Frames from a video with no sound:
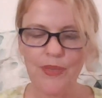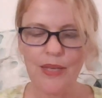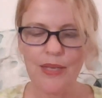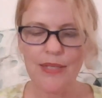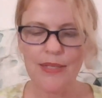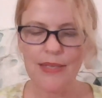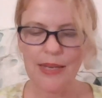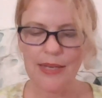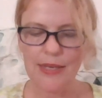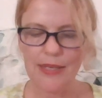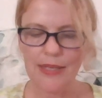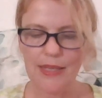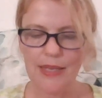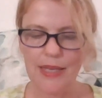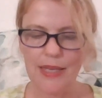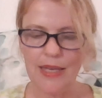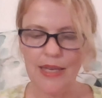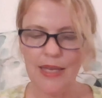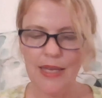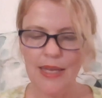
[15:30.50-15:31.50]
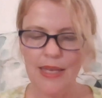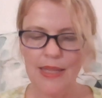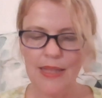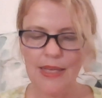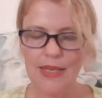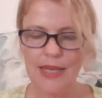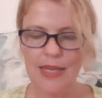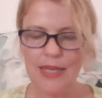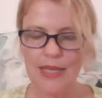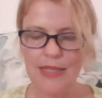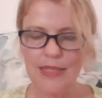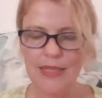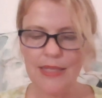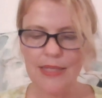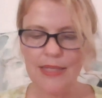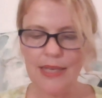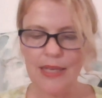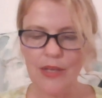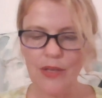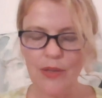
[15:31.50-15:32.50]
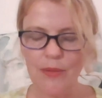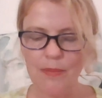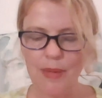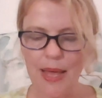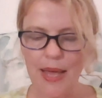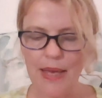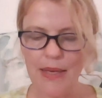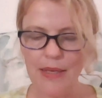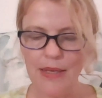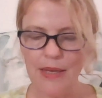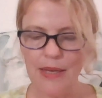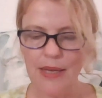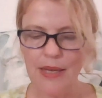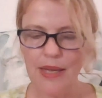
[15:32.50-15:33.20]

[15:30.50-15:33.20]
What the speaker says: Secondly, that he is a single man.